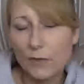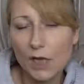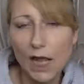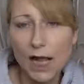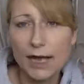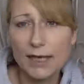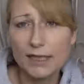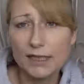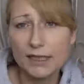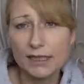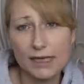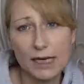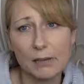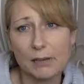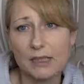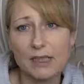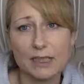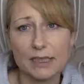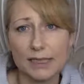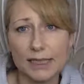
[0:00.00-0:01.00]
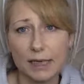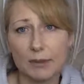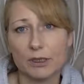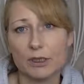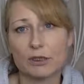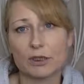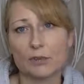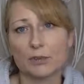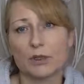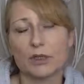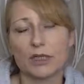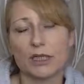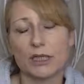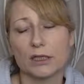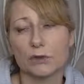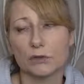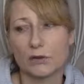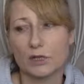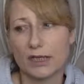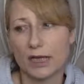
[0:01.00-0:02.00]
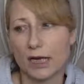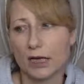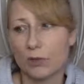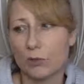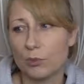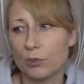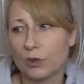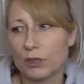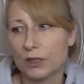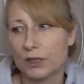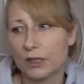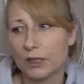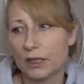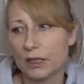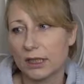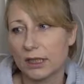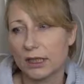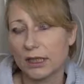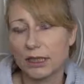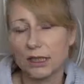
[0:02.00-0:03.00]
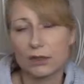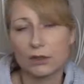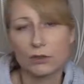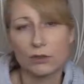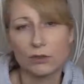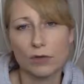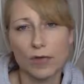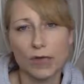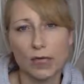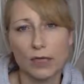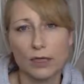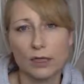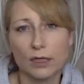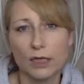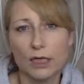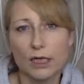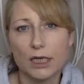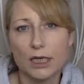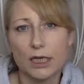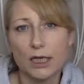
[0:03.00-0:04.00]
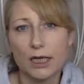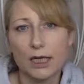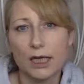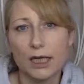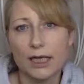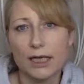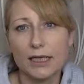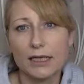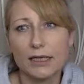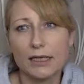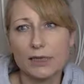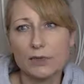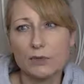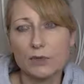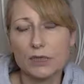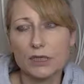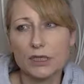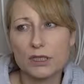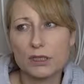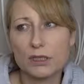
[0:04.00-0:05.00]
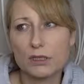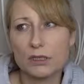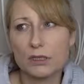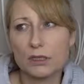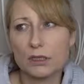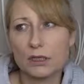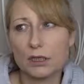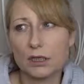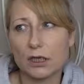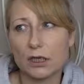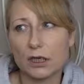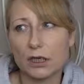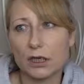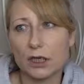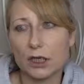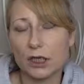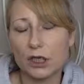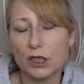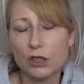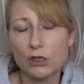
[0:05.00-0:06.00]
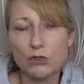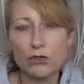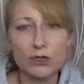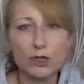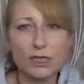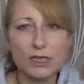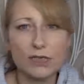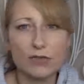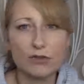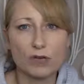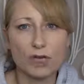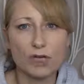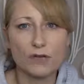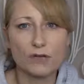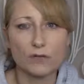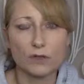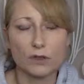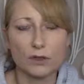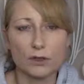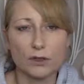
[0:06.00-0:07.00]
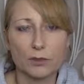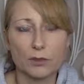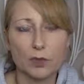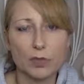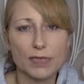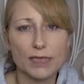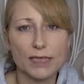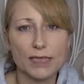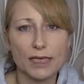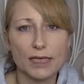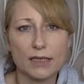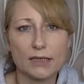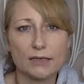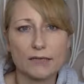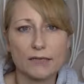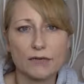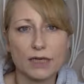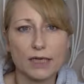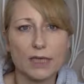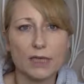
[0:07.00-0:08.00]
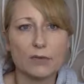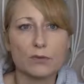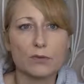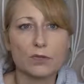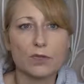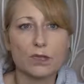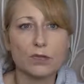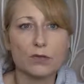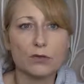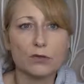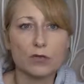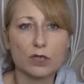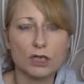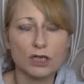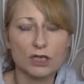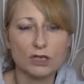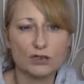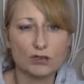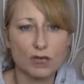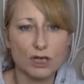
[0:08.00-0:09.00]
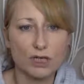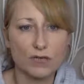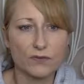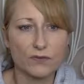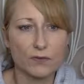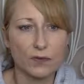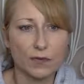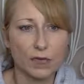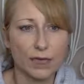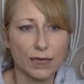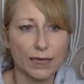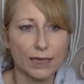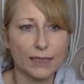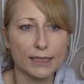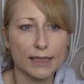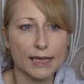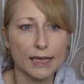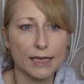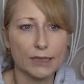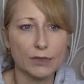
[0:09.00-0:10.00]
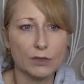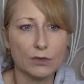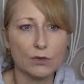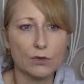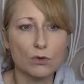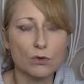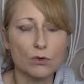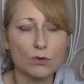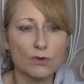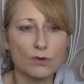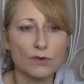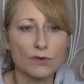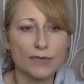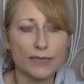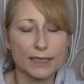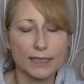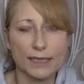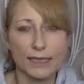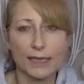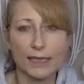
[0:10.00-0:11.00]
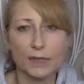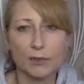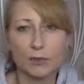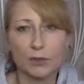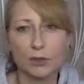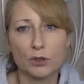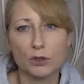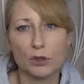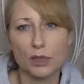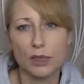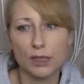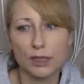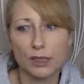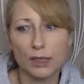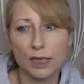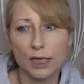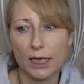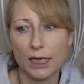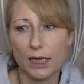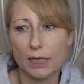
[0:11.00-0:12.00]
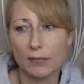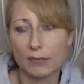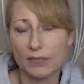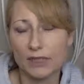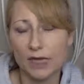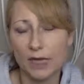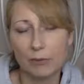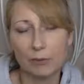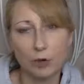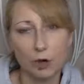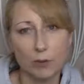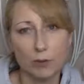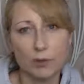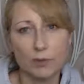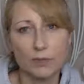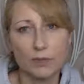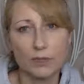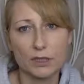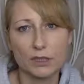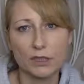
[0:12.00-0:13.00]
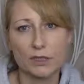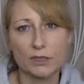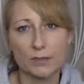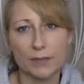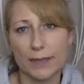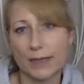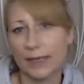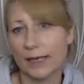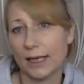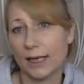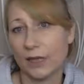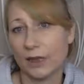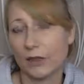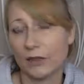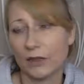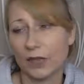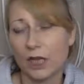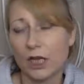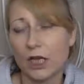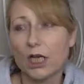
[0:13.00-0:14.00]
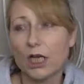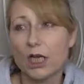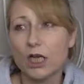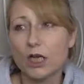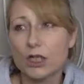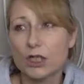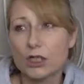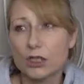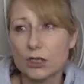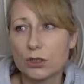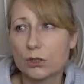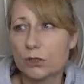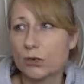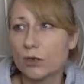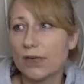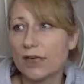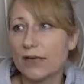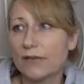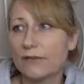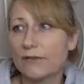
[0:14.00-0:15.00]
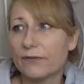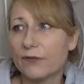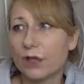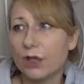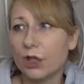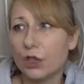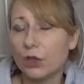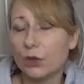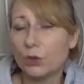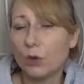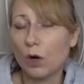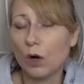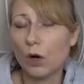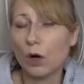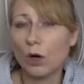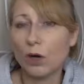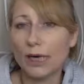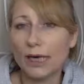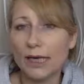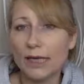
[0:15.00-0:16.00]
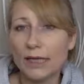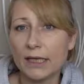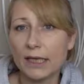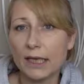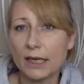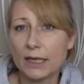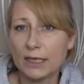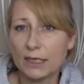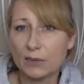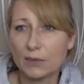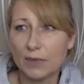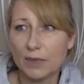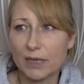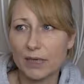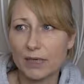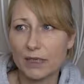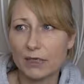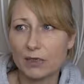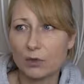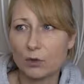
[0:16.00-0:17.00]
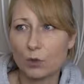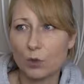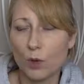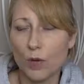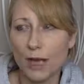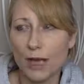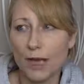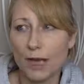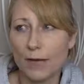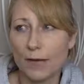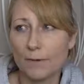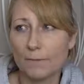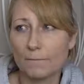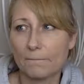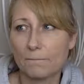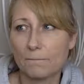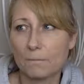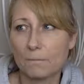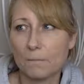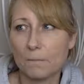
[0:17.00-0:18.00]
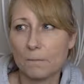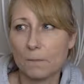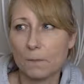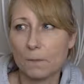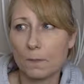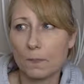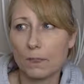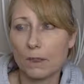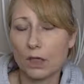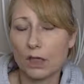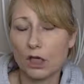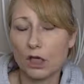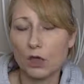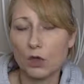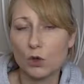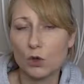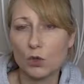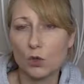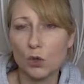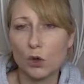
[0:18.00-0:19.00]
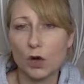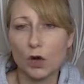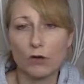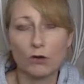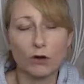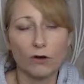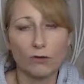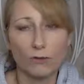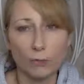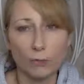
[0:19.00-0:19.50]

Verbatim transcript: And at the time, I didn't tell my husband, he knows now, but he didn't know then. And it was hugely stressful. The money side of things was hugely stressful, and I know there is a link between um, debt problems and mental health. So, if you are in that space where you are off